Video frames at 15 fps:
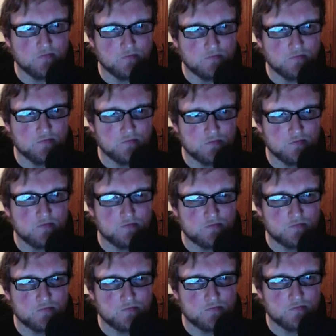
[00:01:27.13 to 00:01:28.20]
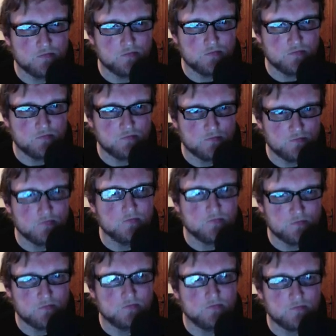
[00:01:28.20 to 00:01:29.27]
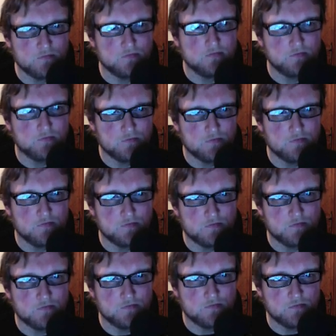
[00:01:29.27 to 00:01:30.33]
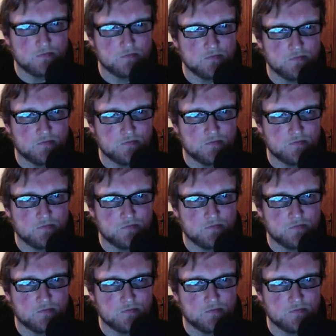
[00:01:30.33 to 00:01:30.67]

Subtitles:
This person isn't speaking.